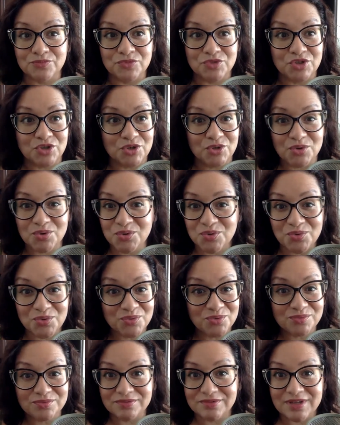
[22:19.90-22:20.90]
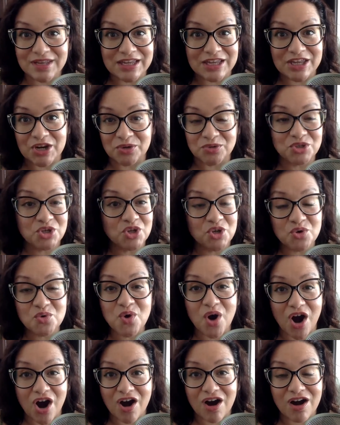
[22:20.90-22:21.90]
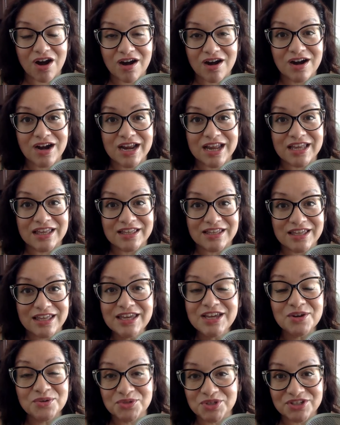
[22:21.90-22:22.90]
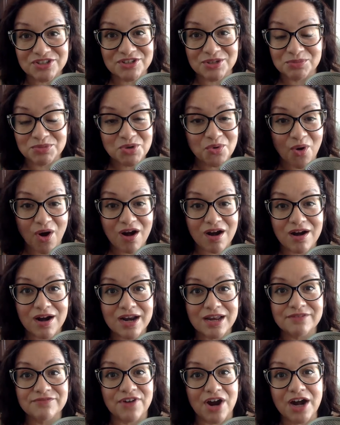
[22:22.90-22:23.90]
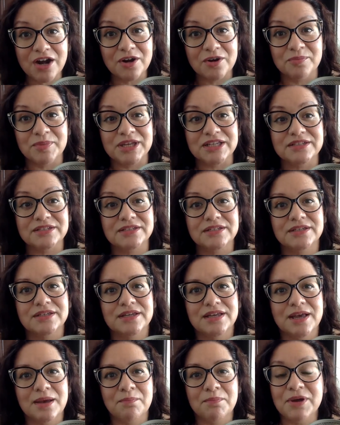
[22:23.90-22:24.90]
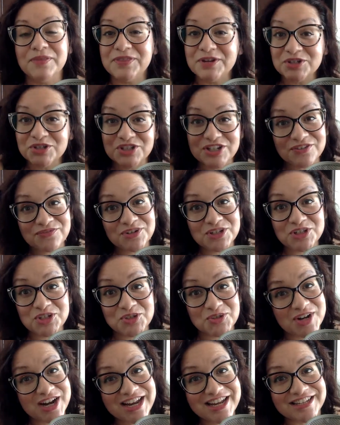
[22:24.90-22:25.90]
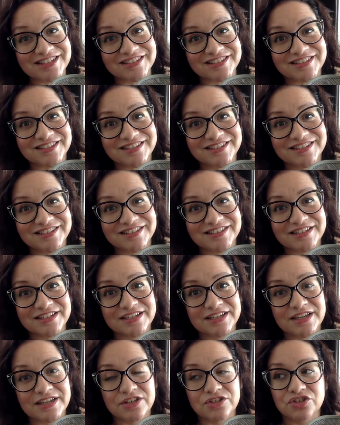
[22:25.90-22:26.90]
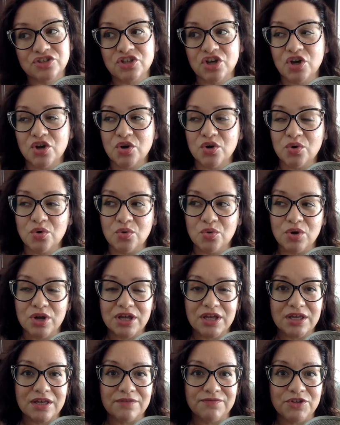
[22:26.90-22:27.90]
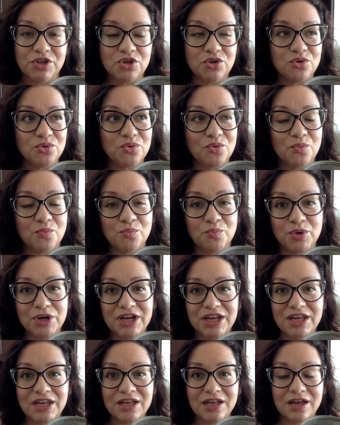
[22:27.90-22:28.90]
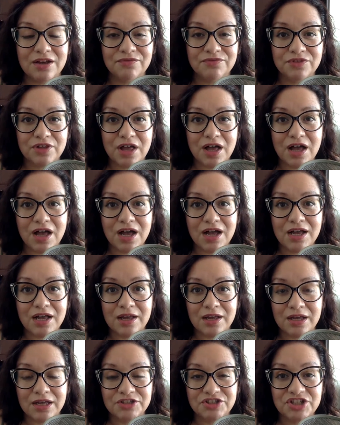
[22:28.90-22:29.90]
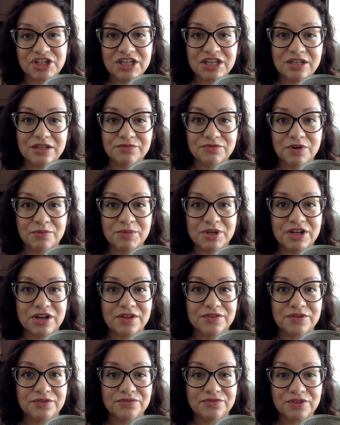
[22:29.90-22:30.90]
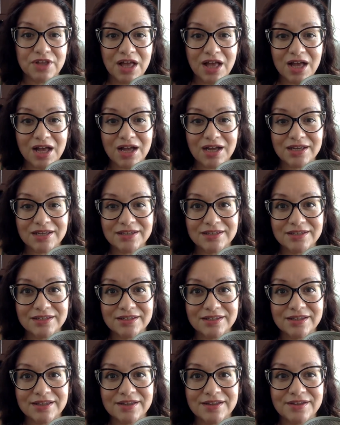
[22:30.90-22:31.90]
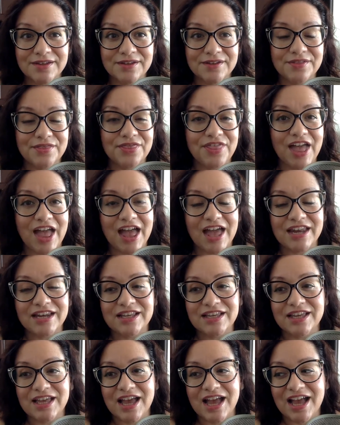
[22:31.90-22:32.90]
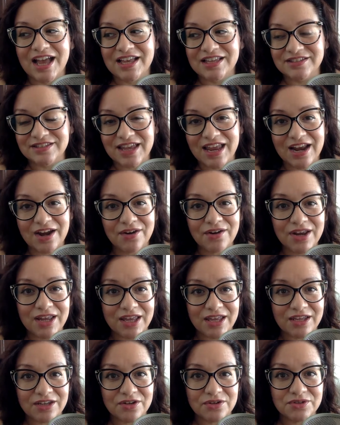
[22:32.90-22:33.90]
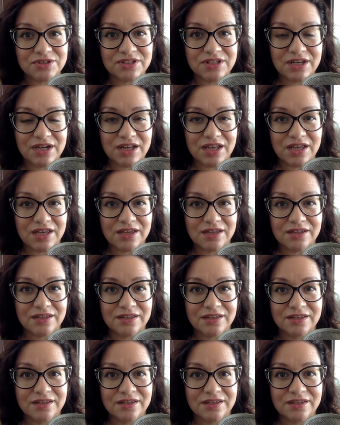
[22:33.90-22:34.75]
to our ecosystem, to our environment, but there's different strains. So if you bring a chicken from another flock that is carrying coccidia,